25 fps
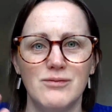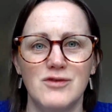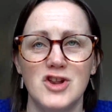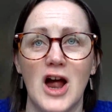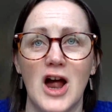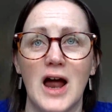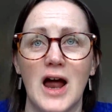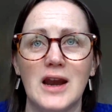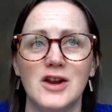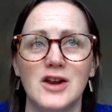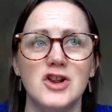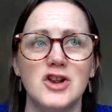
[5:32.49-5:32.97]

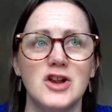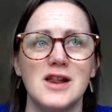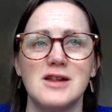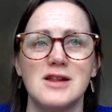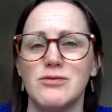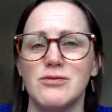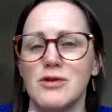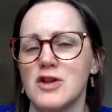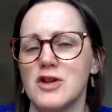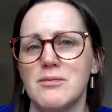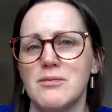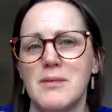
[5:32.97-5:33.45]

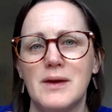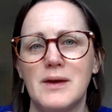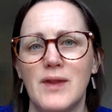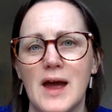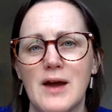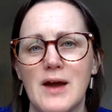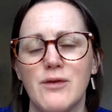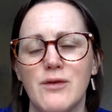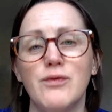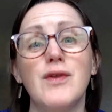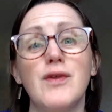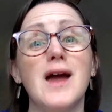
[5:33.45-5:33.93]
challenges which mean
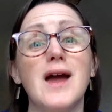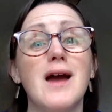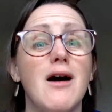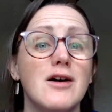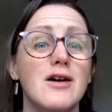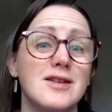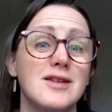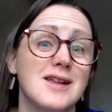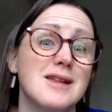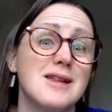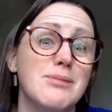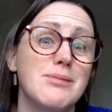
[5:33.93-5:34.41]
they
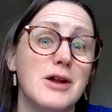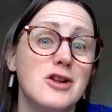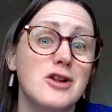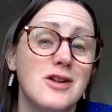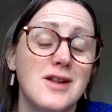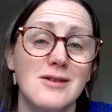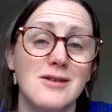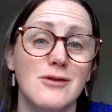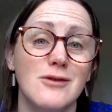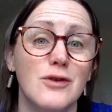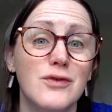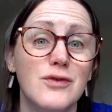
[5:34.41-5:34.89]
are
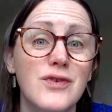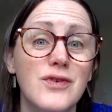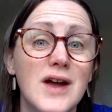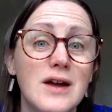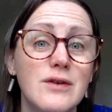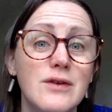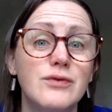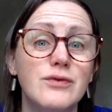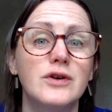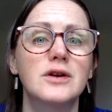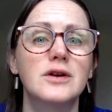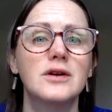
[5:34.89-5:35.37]
suspicious or
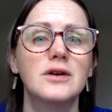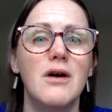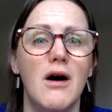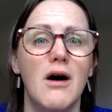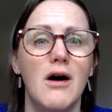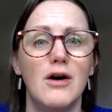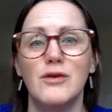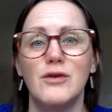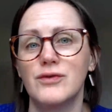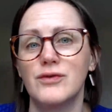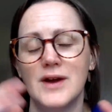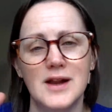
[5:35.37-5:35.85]
fearful
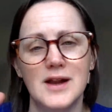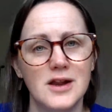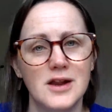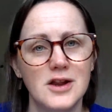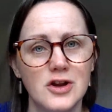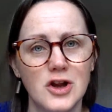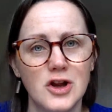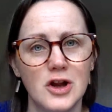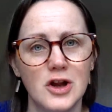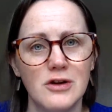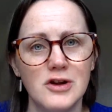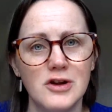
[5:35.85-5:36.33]
of
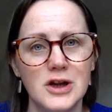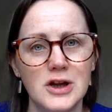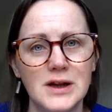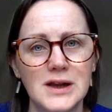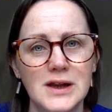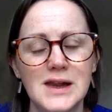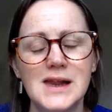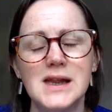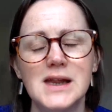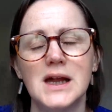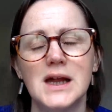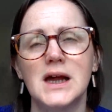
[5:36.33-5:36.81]

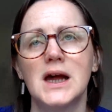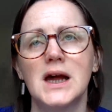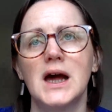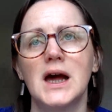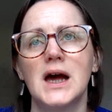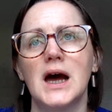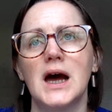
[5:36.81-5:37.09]
institutions,